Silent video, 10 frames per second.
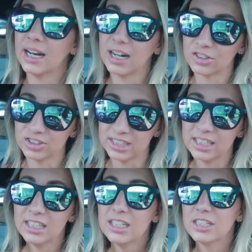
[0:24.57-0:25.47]
actually
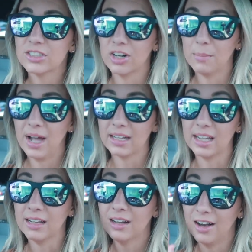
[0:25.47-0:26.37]
start
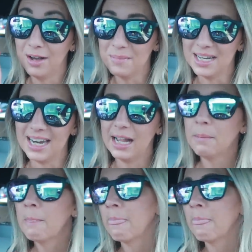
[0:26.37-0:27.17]
unpacking on Monday.